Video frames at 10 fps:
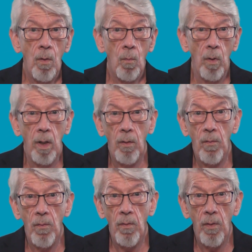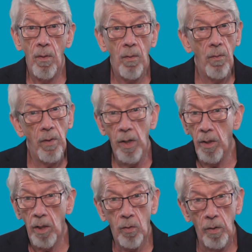Well, they're
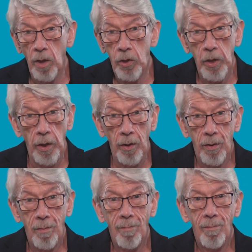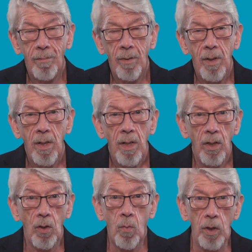not going to change.
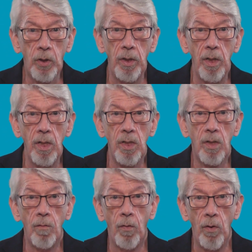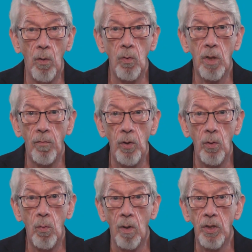The question is, for those of
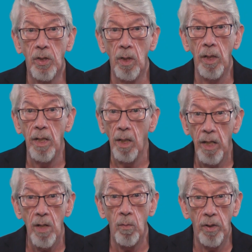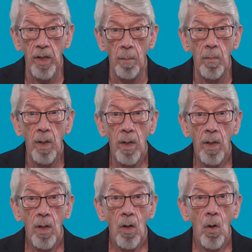you who are still in league with them,
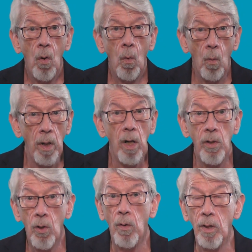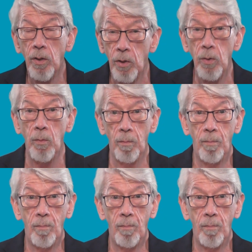what are you going to do?